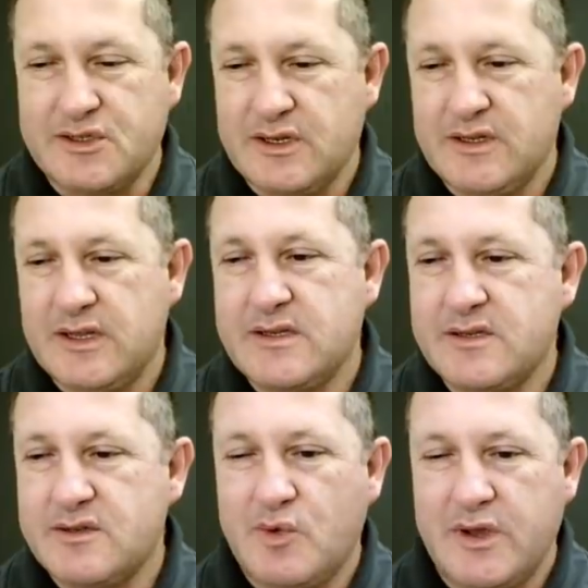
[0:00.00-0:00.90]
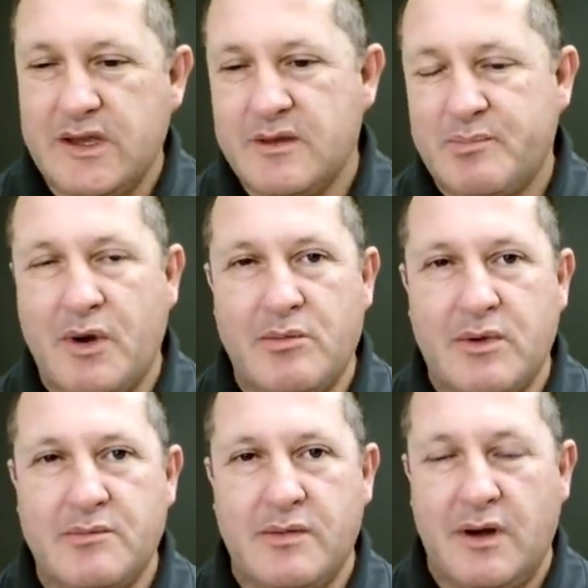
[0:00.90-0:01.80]
And this is where the
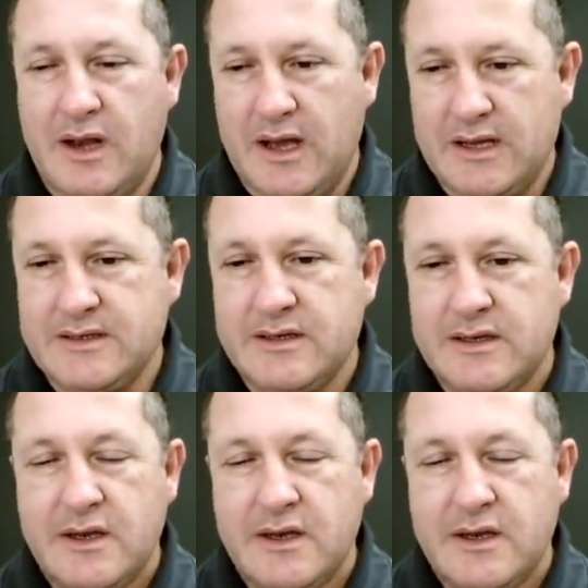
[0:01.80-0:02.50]
problem lies.